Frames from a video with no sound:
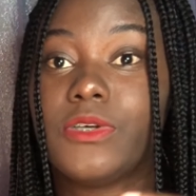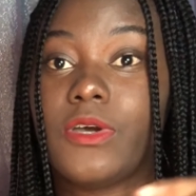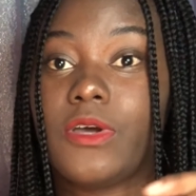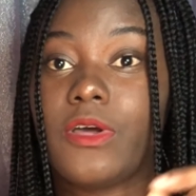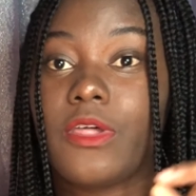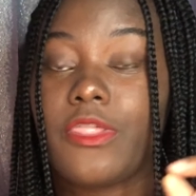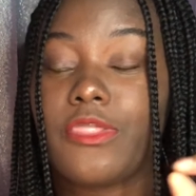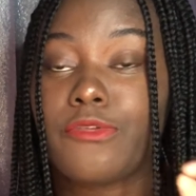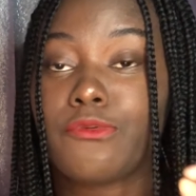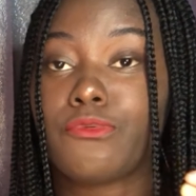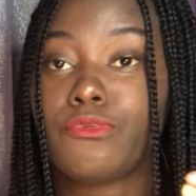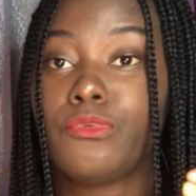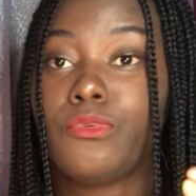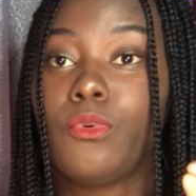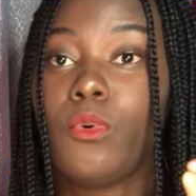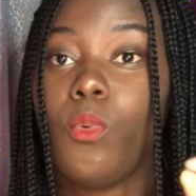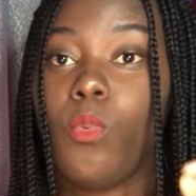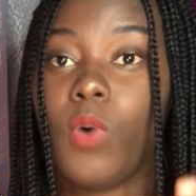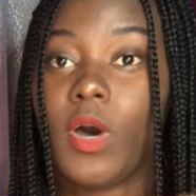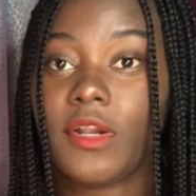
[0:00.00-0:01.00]
through
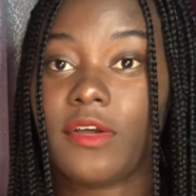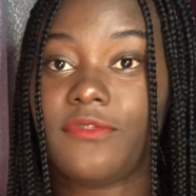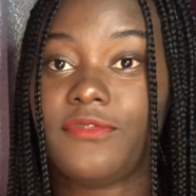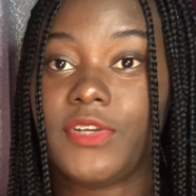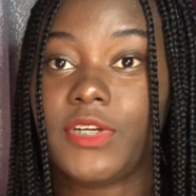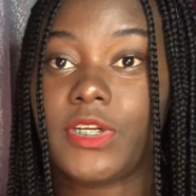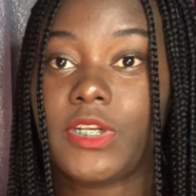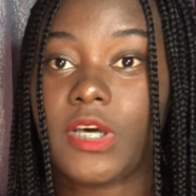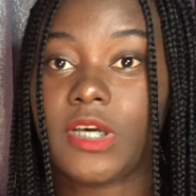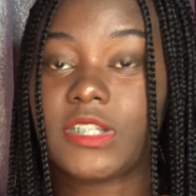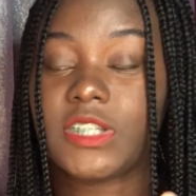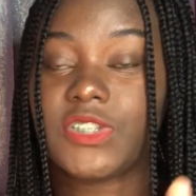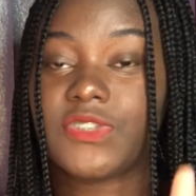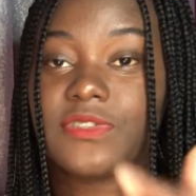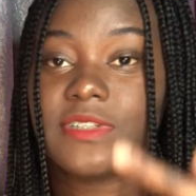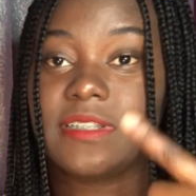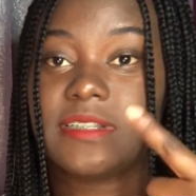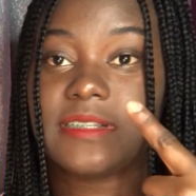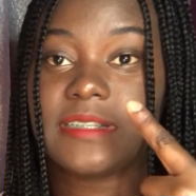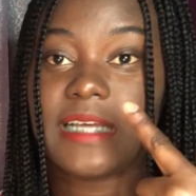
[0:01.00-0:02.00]
one of your
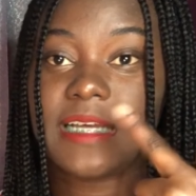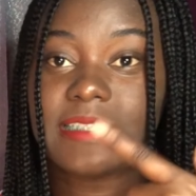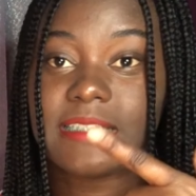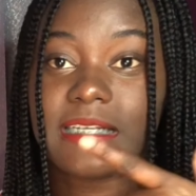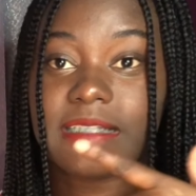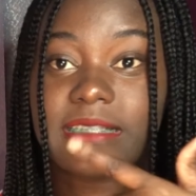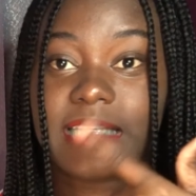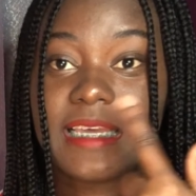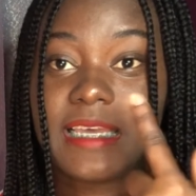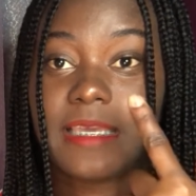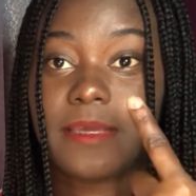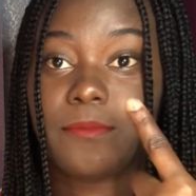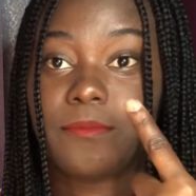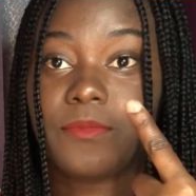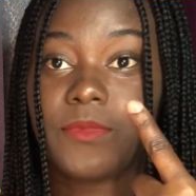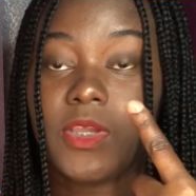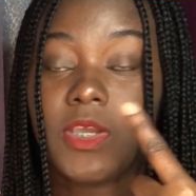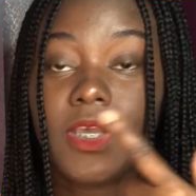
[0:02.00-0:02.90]
nostrils at a time.